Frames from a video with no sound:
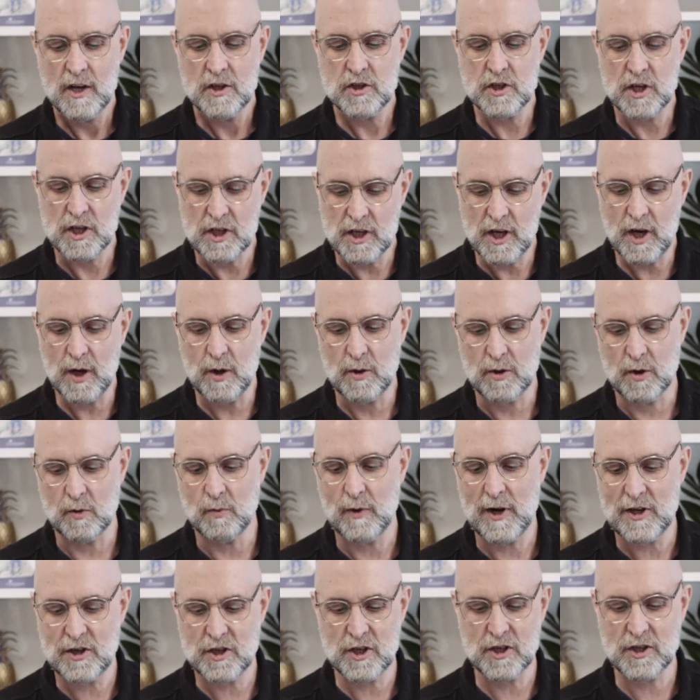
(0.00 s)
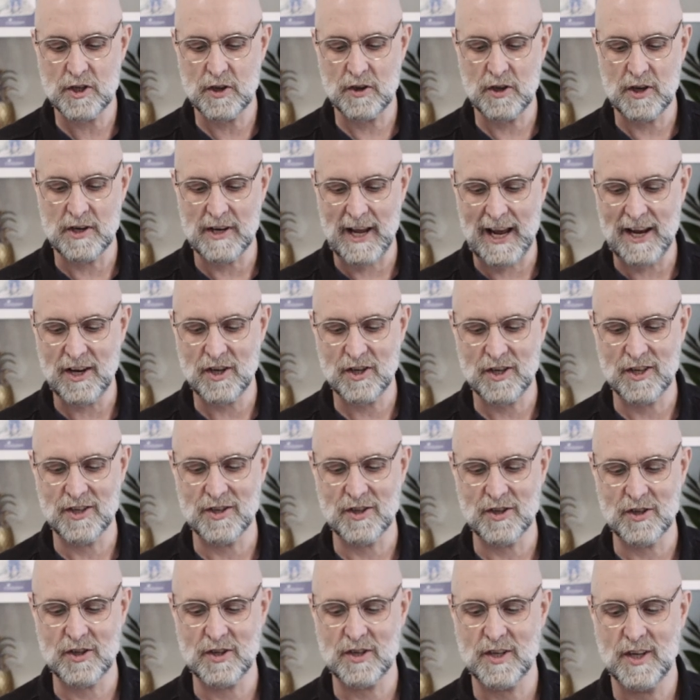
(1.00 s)
To you, the riches of the
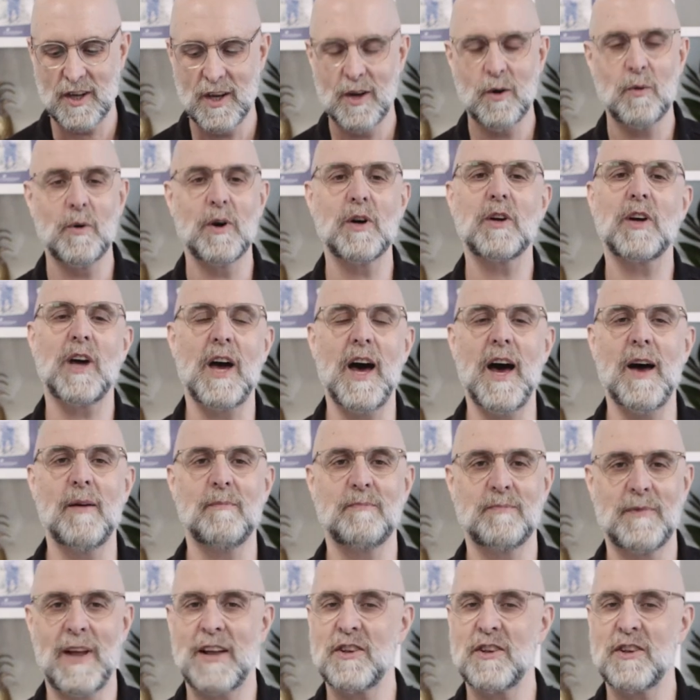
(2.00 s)
nations will come.